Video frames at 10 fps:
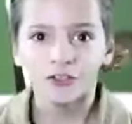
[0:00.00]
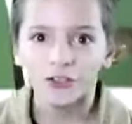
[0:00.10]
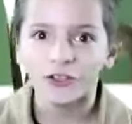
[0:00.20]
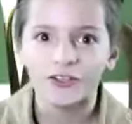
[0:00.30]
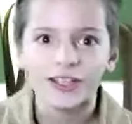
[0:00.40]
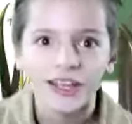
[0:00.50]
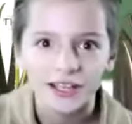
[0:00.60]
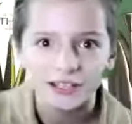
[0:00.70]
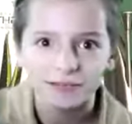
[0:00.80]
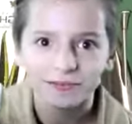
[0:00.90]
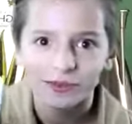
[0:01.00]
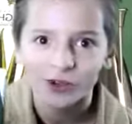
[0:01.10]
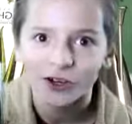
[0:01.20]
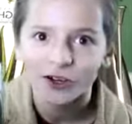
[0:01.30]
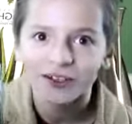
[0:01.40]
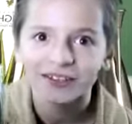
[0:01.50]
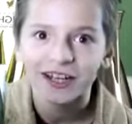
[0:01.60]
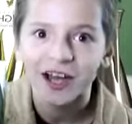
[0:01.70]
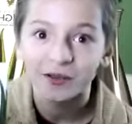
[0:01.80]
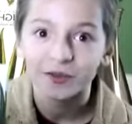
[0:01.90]
The next product
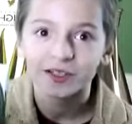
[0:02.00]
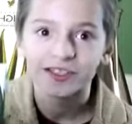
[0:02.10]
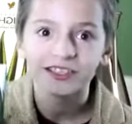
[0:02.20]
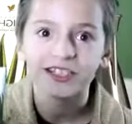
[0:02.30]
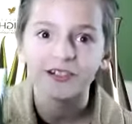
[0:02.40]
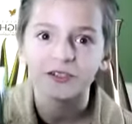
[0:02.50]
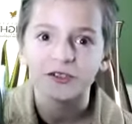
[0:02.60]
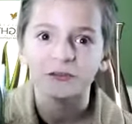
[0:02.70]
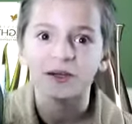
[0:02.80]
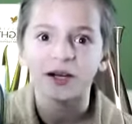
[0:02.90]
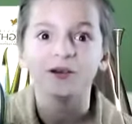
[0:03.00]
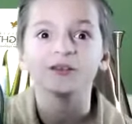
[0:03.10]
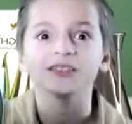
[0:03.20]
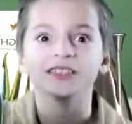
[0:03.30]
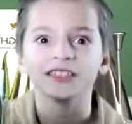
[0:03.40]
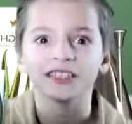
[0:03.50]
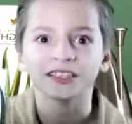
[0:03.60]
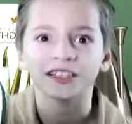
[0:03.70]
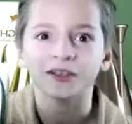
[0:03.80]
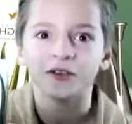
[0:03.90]
I will tell you about is
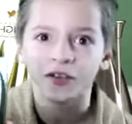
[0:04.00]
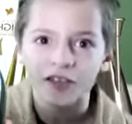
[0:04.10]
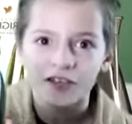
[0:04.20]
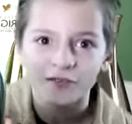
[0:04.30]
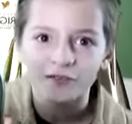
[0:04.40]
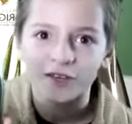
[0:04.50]
aloe